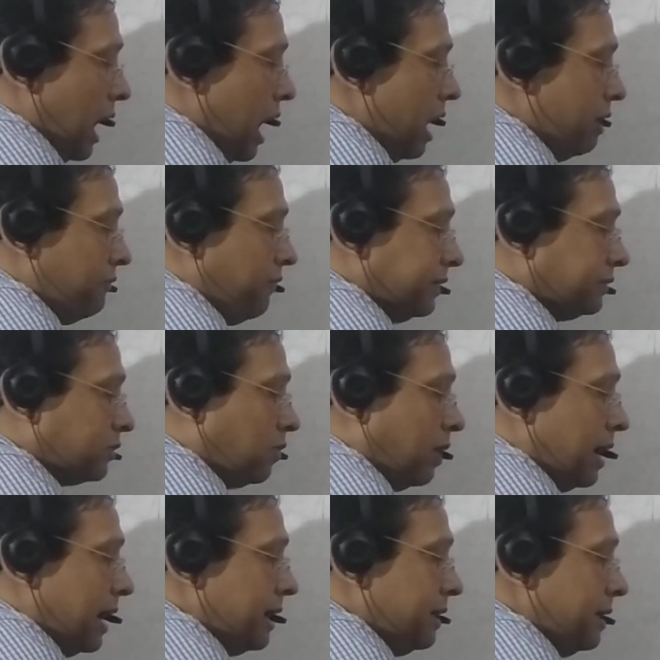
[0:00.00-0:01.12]
alpha
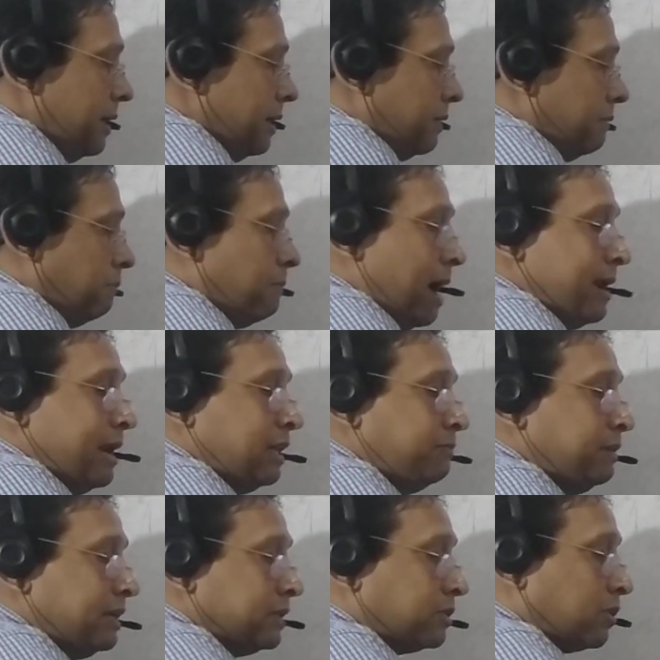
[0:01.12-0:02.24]
square minus
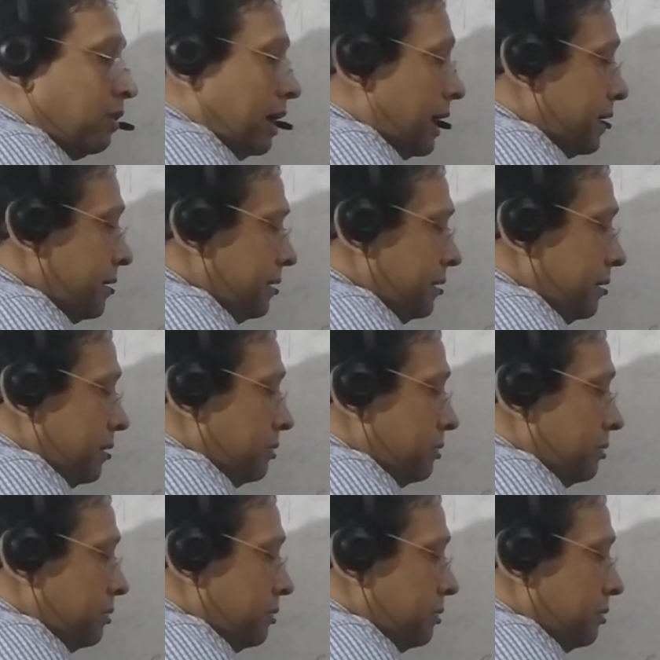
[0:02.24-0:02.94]
beta square